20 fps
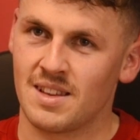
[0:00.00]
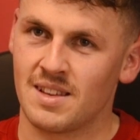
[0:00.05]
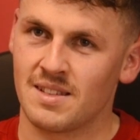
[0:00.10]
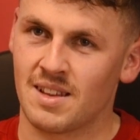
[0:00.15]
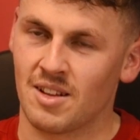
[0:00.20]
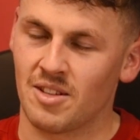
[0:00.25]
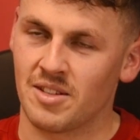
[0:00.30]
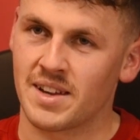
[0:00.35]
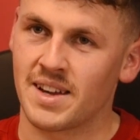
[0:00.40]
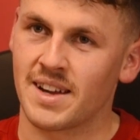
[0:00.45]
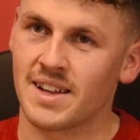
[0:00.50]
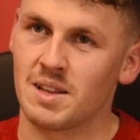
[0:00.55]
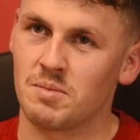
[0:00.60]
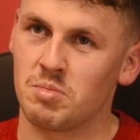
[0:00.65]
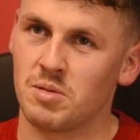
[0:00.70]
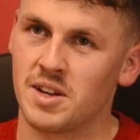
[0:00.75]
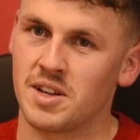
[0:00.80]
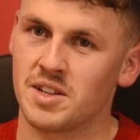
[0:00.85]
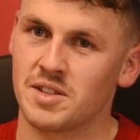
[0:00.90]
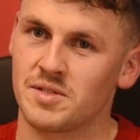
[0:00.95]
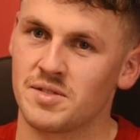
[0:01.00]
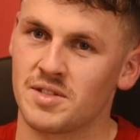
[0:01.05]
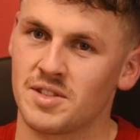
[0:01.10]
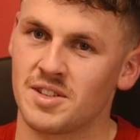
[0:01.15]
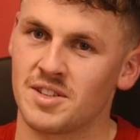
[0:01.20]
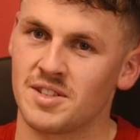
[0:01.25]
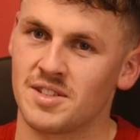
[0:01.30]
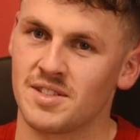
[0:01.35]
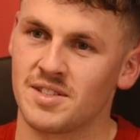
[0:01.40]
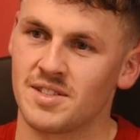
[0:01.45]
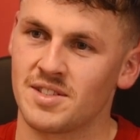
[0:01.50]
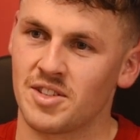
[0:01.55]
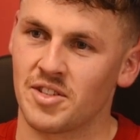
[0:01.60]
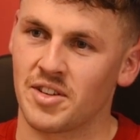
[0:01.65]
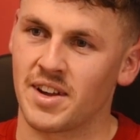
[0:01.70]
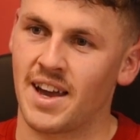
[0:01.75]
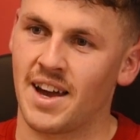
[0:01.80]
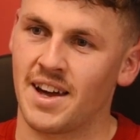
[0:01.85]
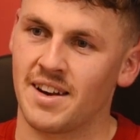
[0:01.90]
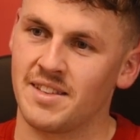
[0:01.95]
Dylan King that plays for
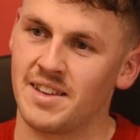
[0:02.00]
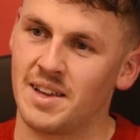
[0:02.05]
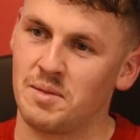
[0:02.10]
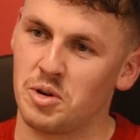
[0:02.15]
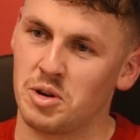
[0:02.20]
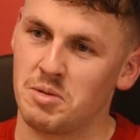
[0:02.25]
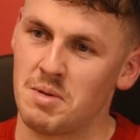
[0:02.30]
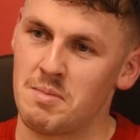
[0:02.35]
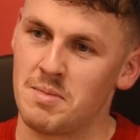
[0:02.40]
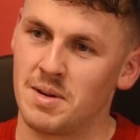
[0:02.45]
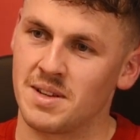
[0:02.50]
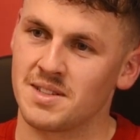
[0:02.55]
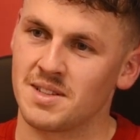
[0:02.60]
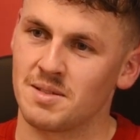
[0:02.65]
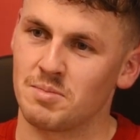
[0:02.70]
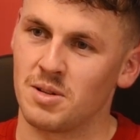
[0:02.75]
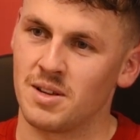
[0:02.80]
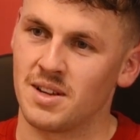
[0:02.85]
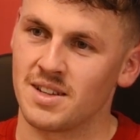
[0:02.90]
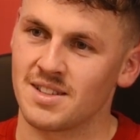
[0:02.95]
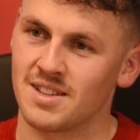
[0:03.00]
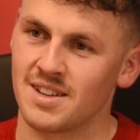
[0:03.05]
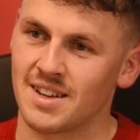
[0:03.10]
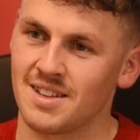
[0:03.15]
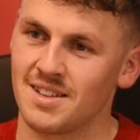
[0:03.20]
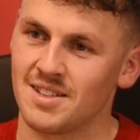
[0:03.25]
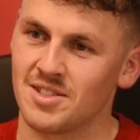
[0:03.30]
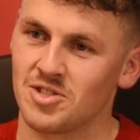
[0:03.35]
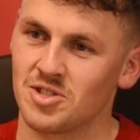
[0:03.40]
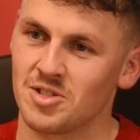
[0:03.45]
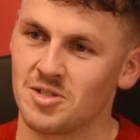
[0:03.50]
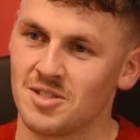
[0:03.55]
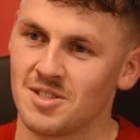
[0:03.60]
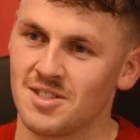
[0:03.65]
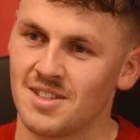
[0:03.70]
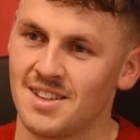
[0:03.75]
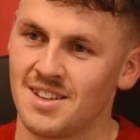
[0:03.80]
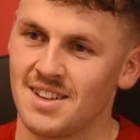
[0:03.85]
Dungiana, and then one of my mates that plays in England. So